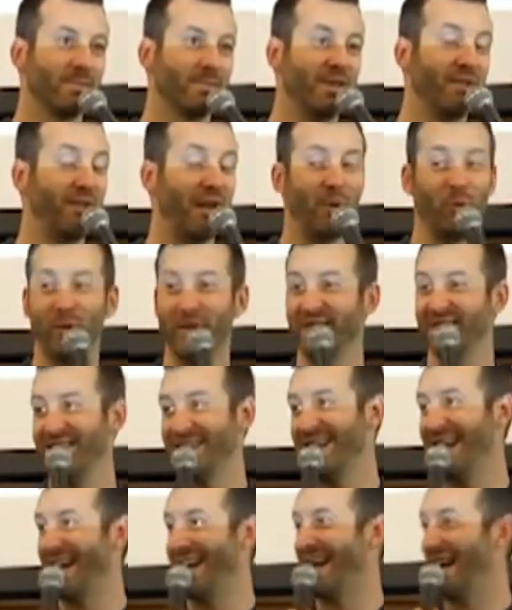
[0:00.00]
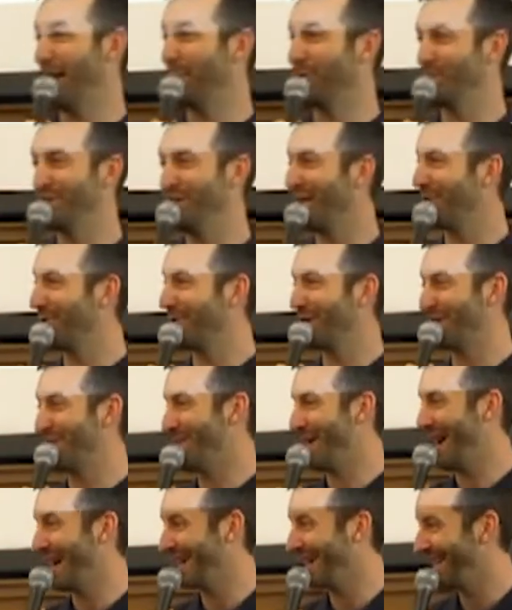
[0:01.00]
If I win today, I will never come
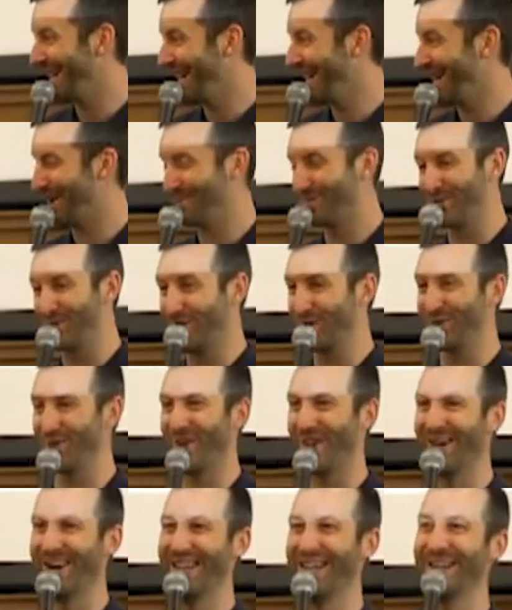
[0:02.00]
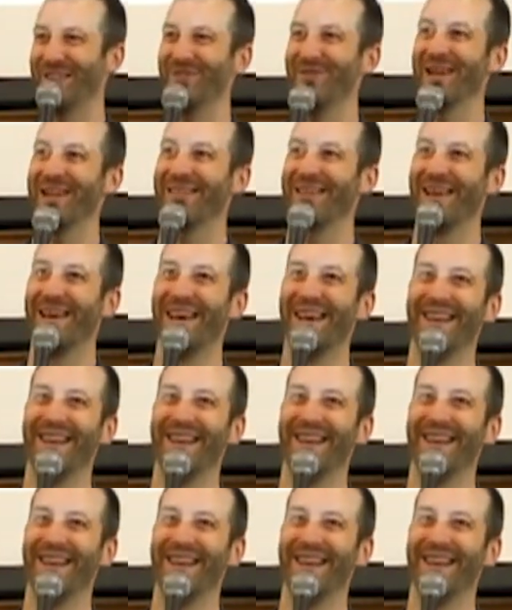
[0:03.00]
back again. I'm so sorry in advance.